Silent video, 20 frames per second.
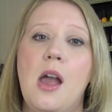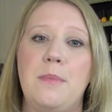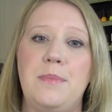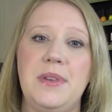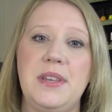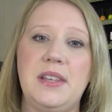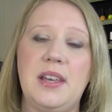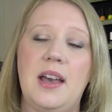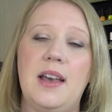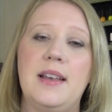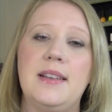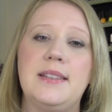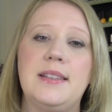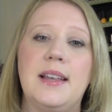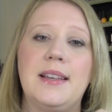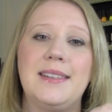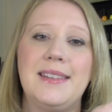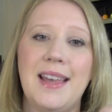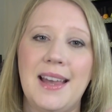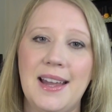because,
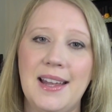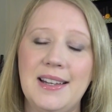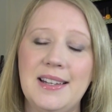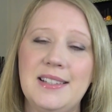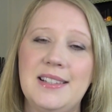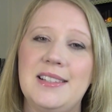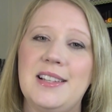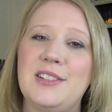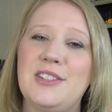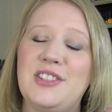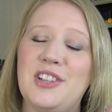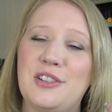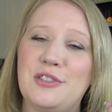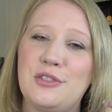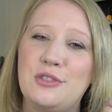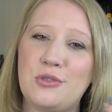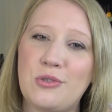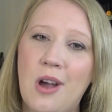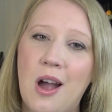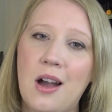again, since they're
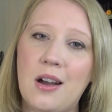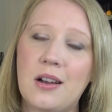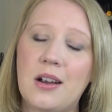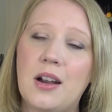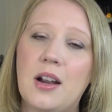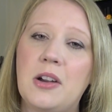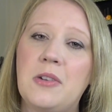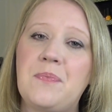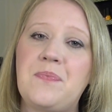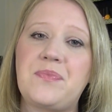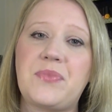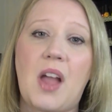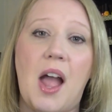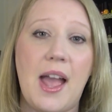stronger,